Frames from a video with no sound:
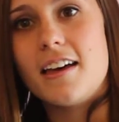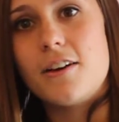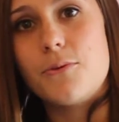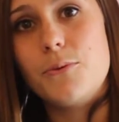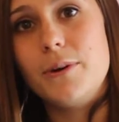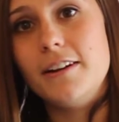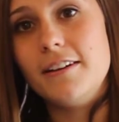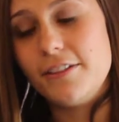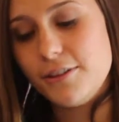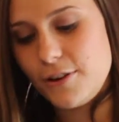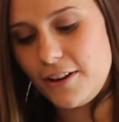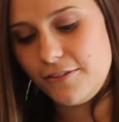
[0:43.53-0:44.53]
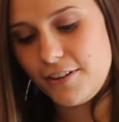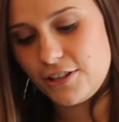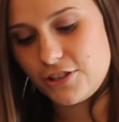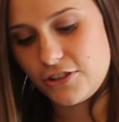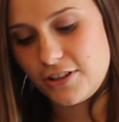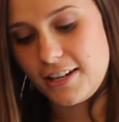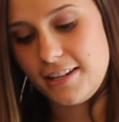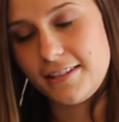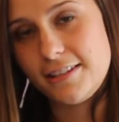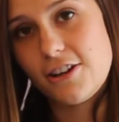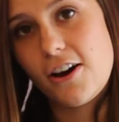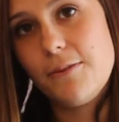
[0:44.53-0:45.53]
What another great feature is
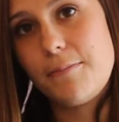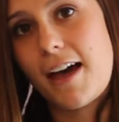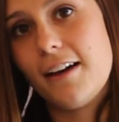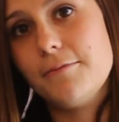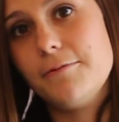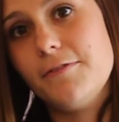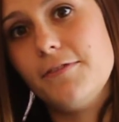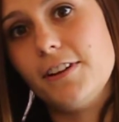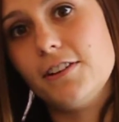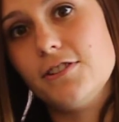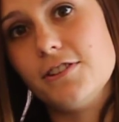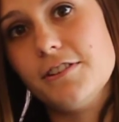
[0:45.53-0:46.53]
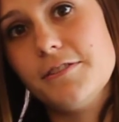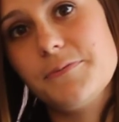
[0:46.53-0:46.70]
the talkback feature.